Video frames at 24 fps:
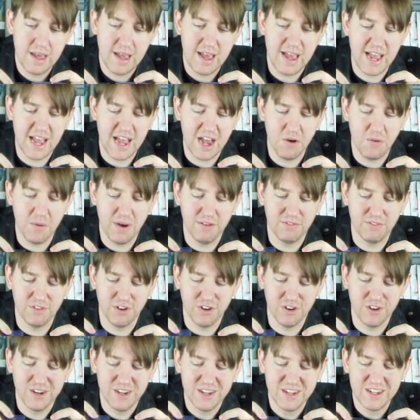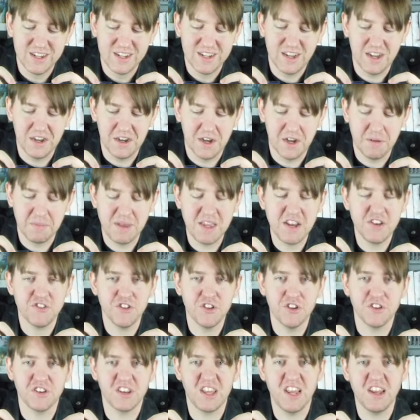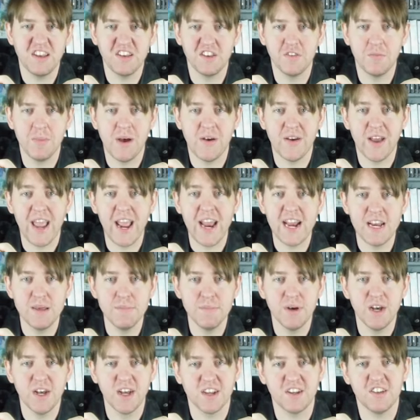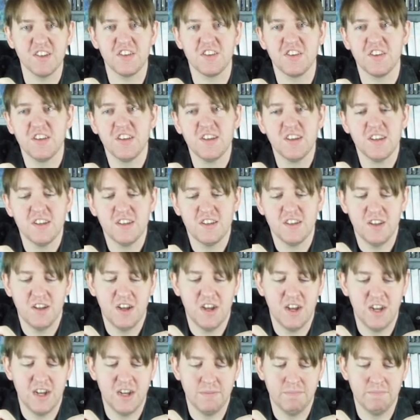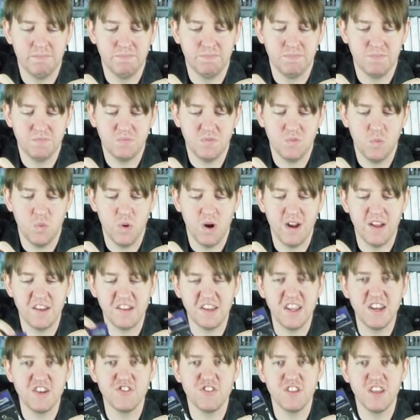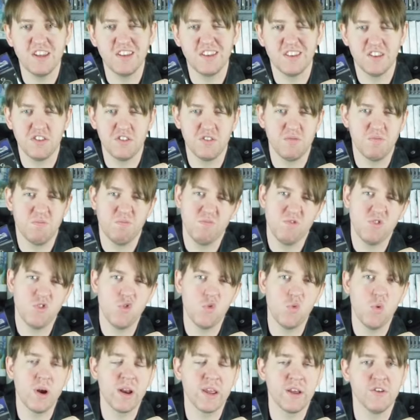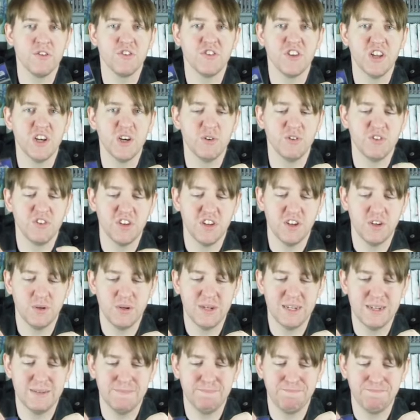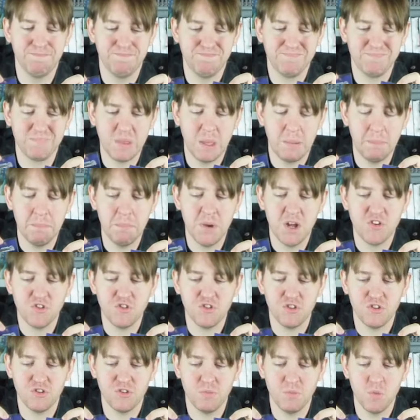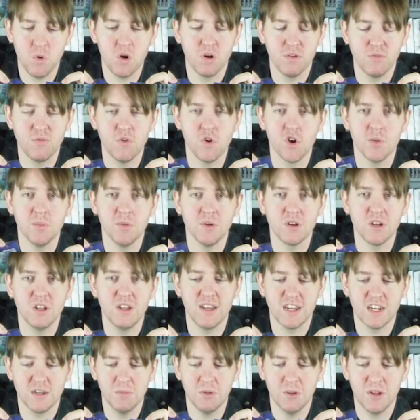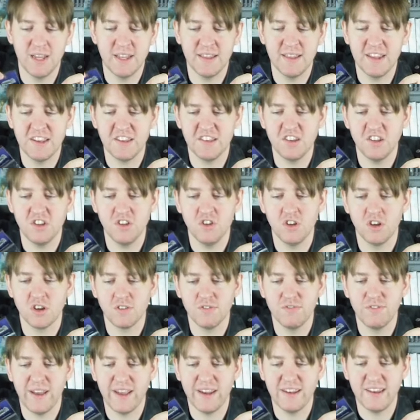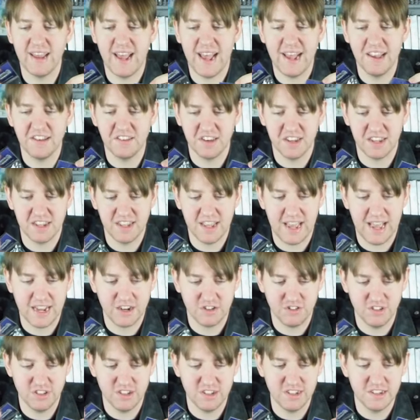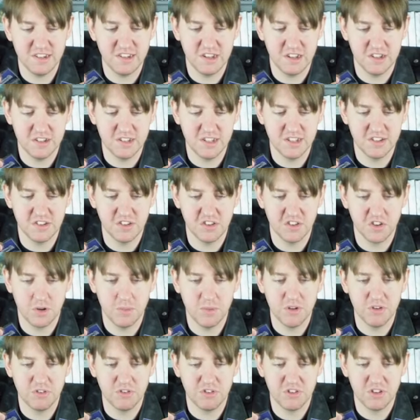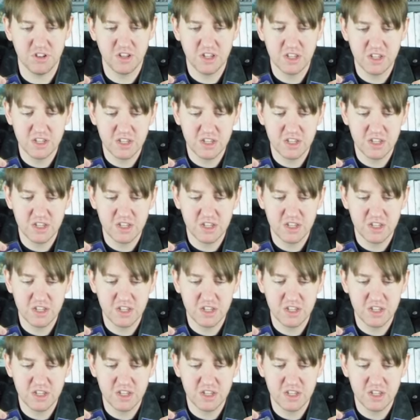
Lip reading: However, each of those keys is about 80 bucks, whereas each of these is 20 or so, so much more affordable collectible, and they still look fantastic. Actually, the detail on these is almost